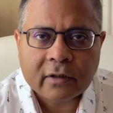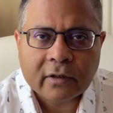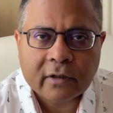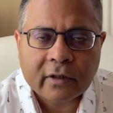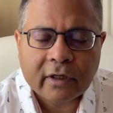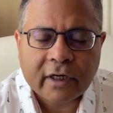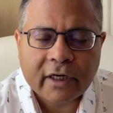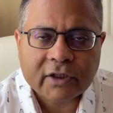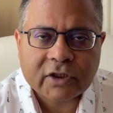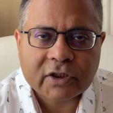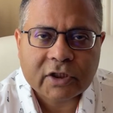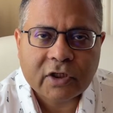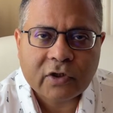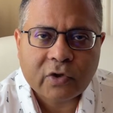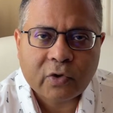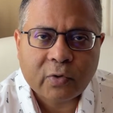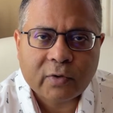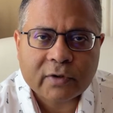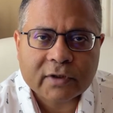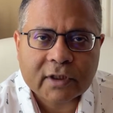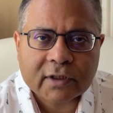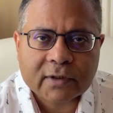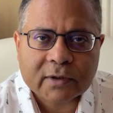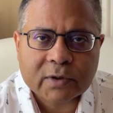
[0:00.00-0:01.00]
lecture
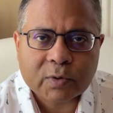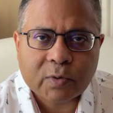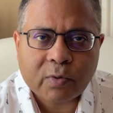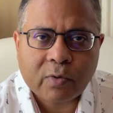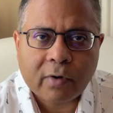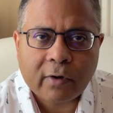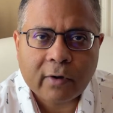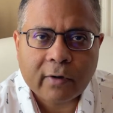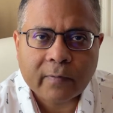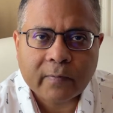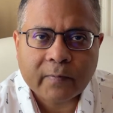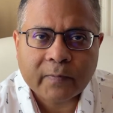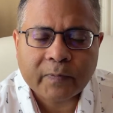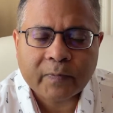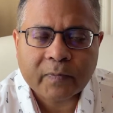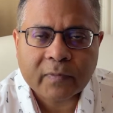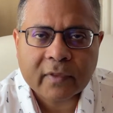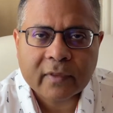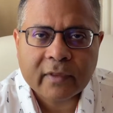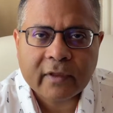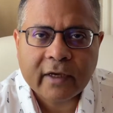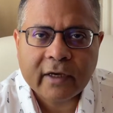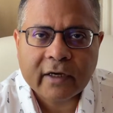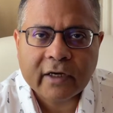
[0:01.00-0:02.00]
notes and so on.
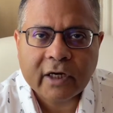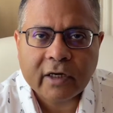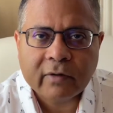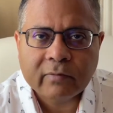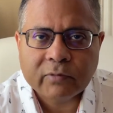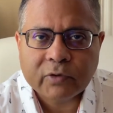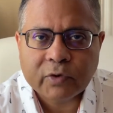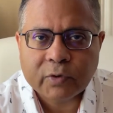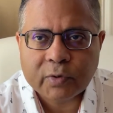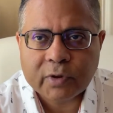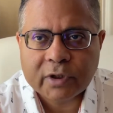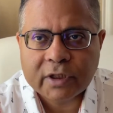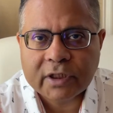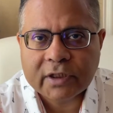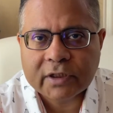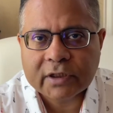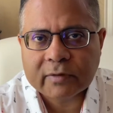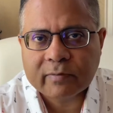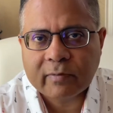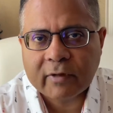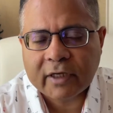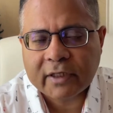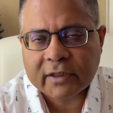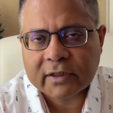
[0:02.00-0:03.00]
They come to these
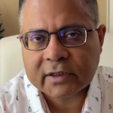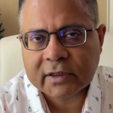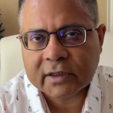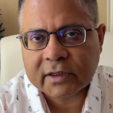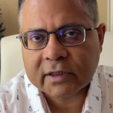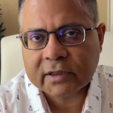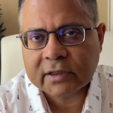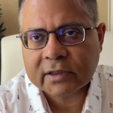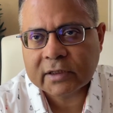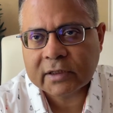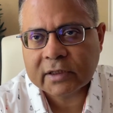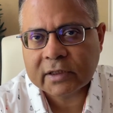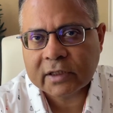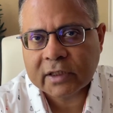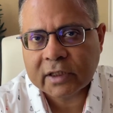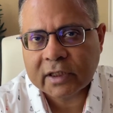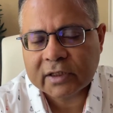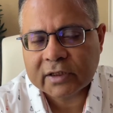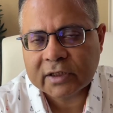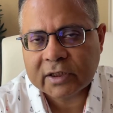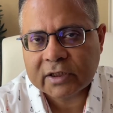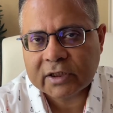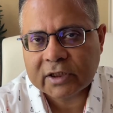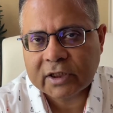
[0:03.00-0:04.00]
places
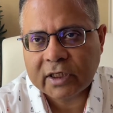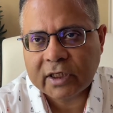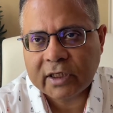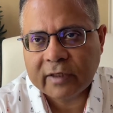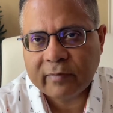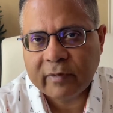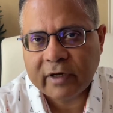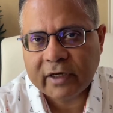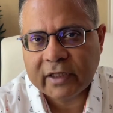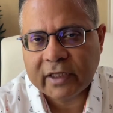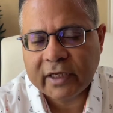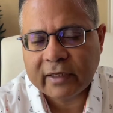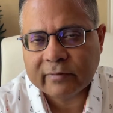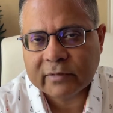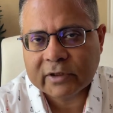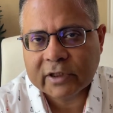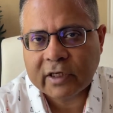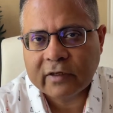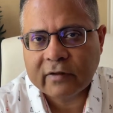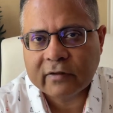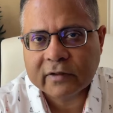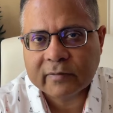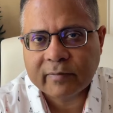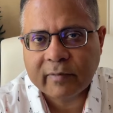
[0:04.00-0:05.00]
essentially by themselves.